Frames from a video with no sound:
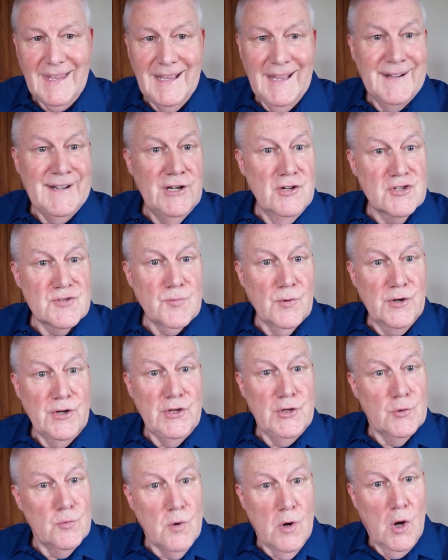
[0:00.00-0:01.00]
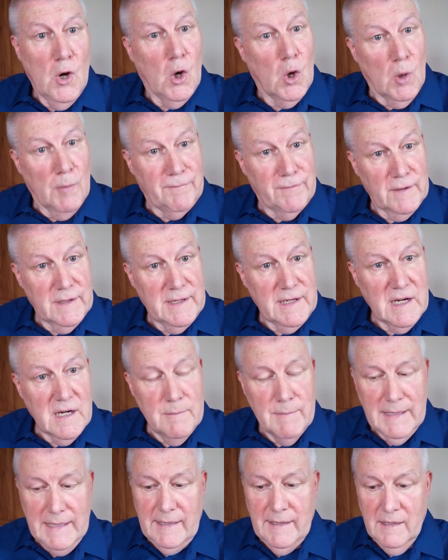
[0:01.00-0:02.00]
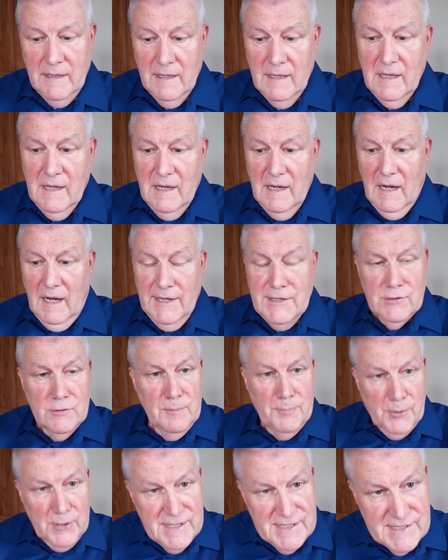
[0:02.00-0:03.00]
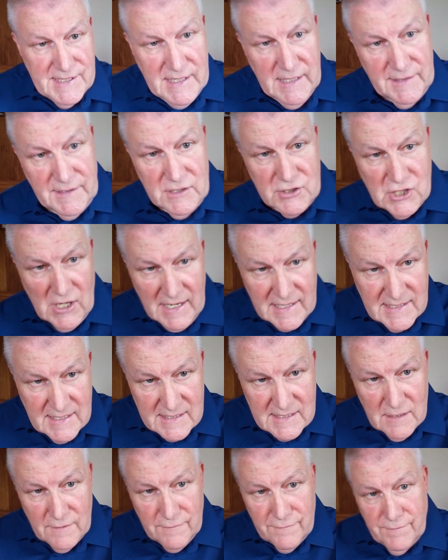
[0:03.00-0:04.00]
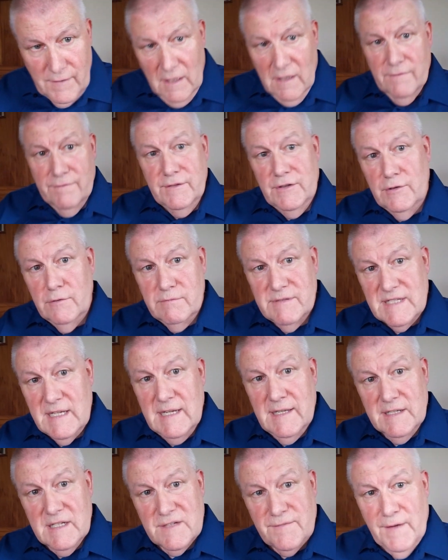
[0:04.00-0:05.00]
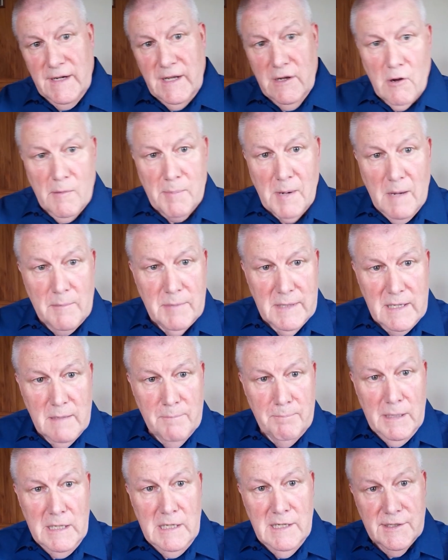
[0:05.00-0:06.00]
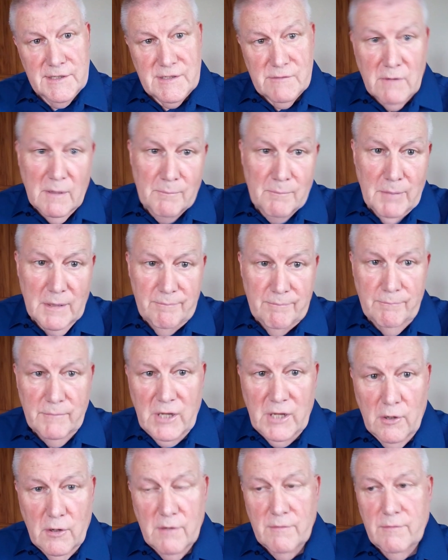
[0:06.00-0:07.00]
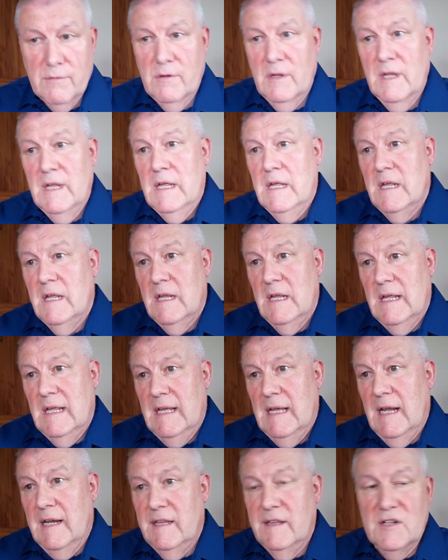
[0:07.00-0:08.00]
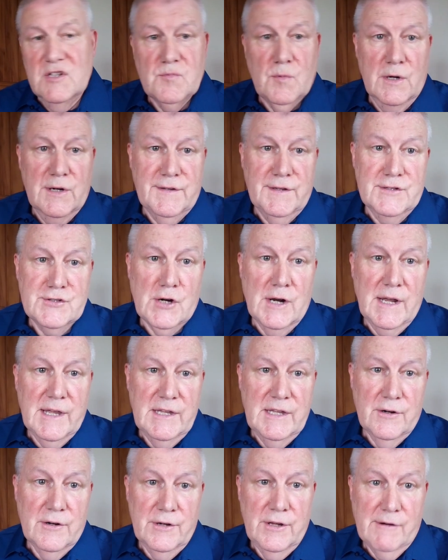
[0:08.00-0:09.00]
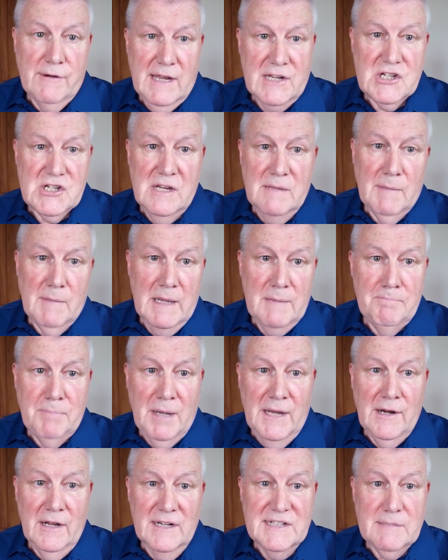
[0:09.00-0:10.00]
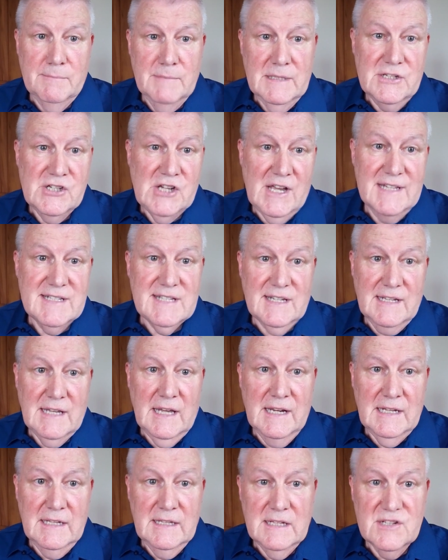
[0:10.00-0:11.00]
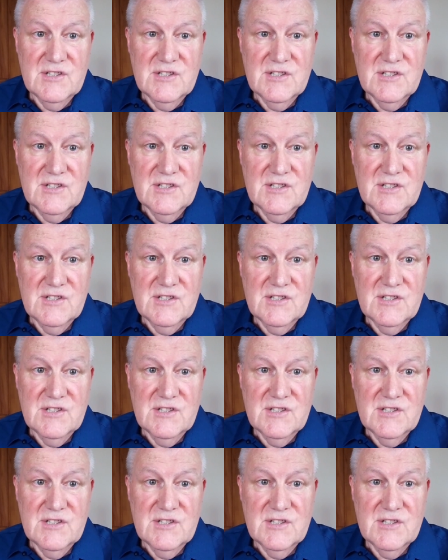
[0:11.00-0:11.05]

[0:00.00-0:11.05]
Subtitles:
And here's where you hopefully come in. I do appreciate the chances of you seeing this video are probably 1 billion to 1, but you know, anything's worth a try. You're actually my penultimate chance at getting